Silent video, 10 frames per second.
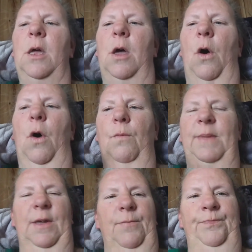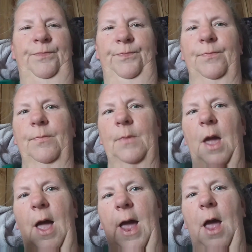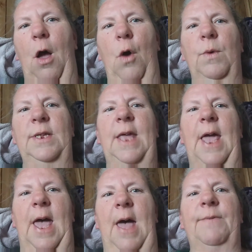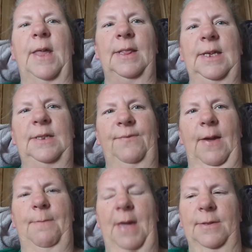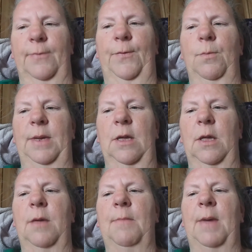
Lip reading: Oatmeal. I always have at least 5 pounds of oatmeal in my